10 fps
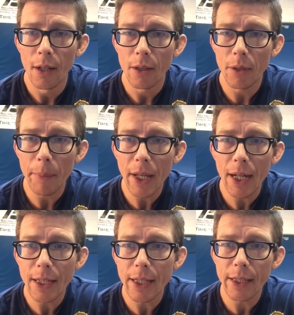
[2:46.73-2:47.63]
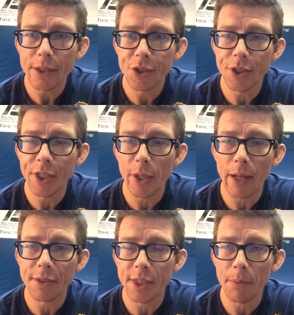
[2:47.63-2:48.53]
the main idea is just that you
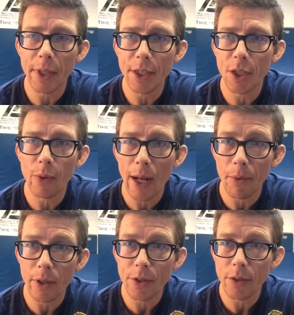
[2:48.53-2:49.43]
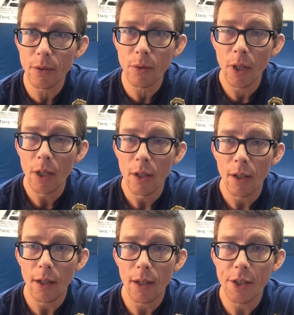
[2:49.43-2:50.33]
have something to grab onto
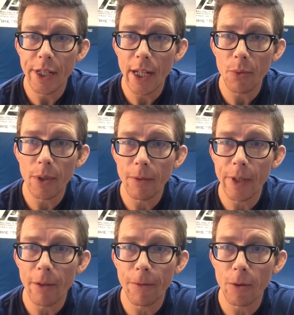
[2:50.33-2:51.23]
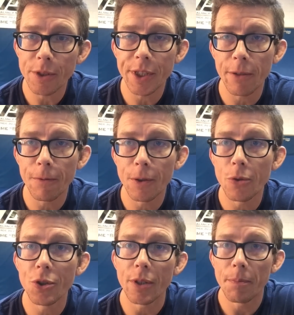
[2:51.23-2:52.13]
to get rid of that first
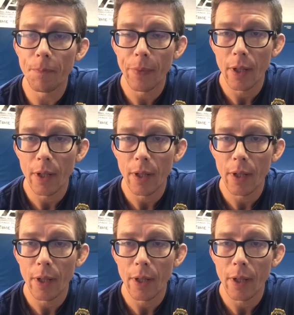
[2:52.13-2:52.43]
confusion.